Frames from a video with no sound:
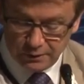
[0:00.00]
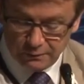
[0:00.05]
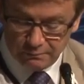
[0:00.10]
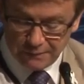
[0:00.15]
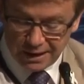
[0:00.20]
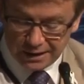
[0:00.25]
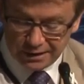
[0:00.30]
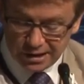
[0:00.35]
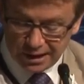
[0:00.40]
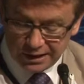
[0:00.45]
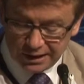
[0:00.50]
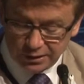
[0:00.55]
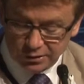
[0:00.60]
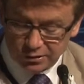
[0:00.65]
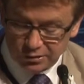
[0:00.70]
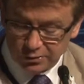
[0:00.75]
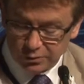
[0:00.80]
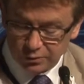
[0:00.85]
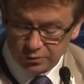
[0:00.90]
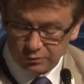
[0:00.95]
maintaining
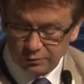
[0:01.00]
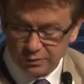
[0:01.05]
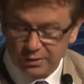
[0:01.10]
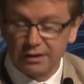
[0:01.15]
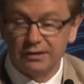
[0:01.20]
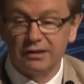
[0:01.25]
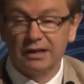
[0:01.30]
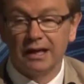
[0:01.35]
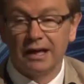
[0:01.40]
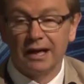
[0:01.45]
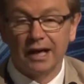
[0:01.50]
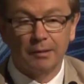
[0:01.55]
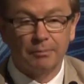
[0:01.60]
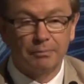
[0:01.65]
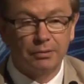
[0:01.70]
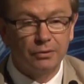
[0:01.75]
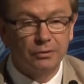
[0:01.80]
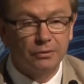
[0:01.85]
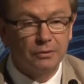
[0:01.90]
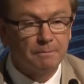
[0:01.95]
children within their
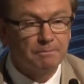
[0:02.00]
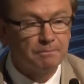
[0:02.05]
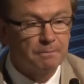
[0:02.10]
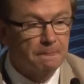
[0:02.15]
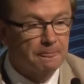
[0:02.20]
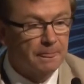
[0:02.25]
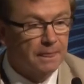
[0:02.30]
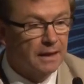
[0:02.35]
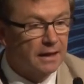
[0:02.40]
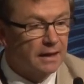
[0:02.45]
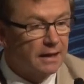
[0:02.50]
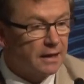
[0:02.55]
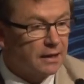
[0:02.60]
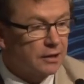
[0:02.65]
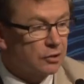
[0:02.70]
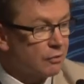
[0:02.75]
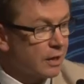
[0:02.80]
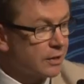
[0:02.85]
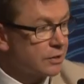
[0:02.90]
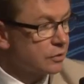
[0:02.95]
hapu,
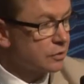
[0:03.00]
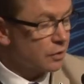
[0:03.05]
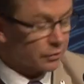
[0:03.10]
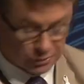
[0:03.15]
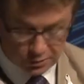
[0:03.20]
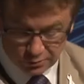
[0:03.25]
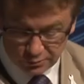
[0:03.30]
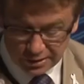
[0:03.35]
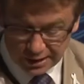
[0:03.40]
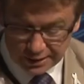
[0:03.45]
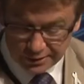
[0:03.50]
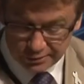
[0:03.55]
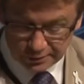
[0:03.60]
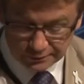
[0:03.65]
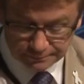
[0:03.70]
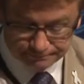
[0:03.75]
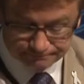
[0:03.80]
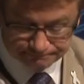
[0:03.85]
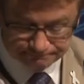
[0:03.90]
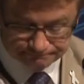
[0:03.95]
and greater consultation.